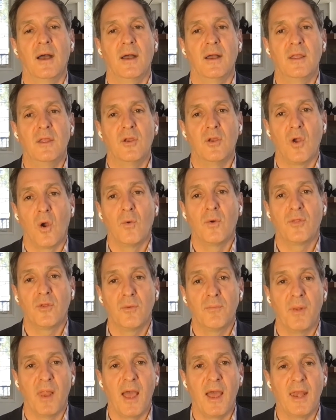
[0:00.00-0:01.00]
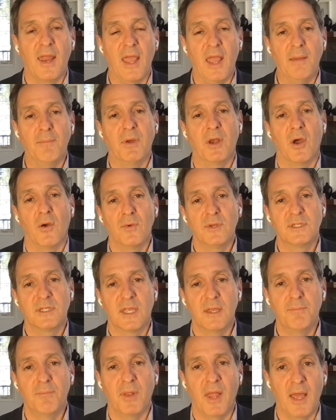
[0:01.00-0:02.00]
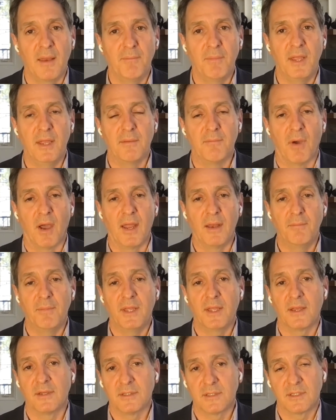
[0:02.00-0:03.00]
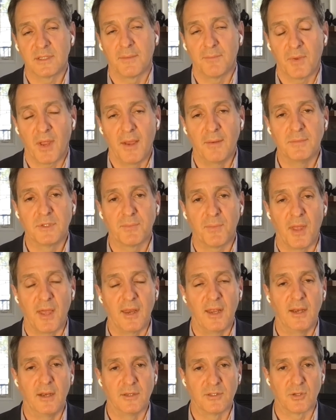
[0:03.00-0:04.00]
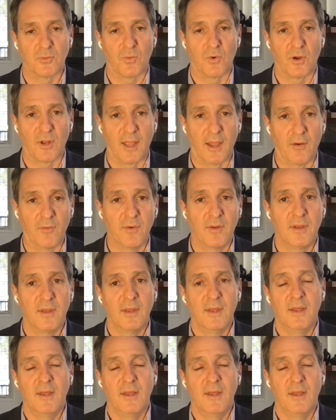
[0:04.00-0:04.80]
You go with your plan A, but always keep plan B in mind, because sometimes plan A doesn't work out.